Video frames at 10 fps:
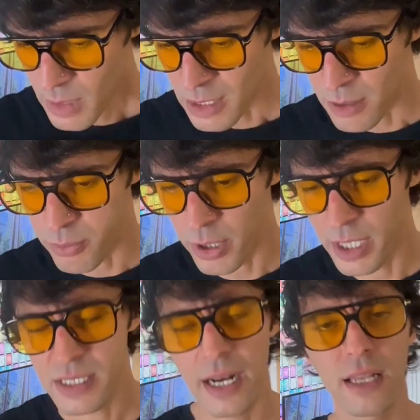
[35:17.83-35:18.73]
the point
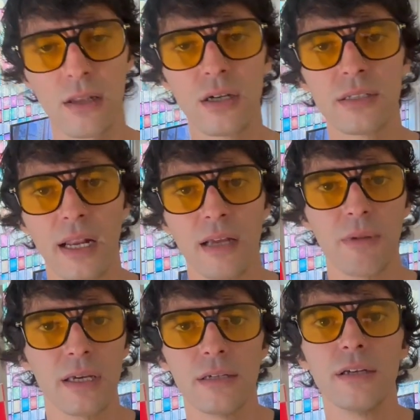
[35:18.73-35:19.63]
is that I looked and I'm
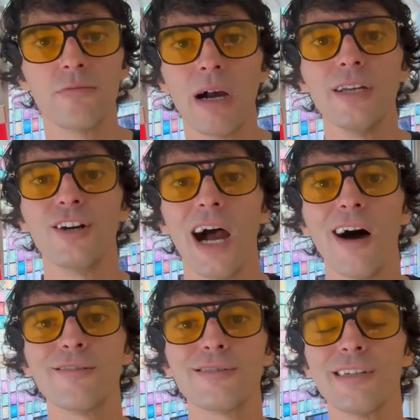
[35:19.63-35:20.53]
like, you can rent your
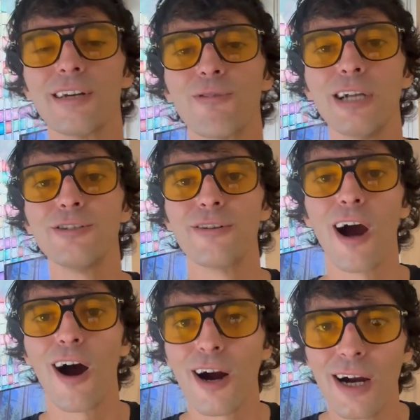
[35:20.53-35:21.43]
house, you can rent your
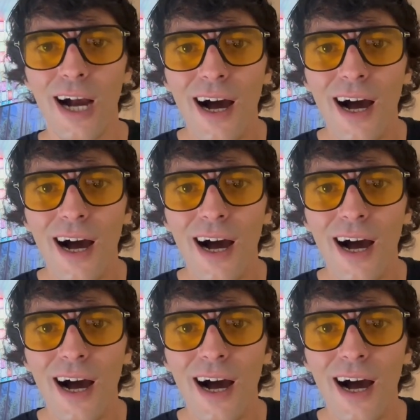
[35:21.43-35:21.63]
car.